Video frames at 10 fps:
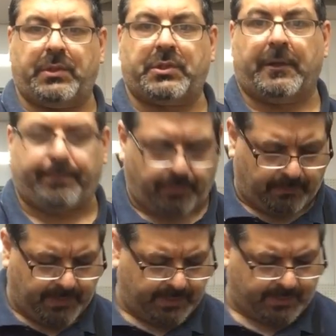the job
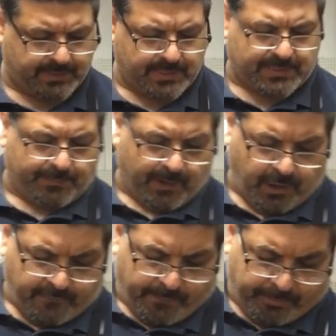properly, because there's some
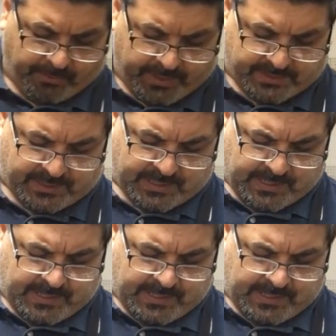overpriced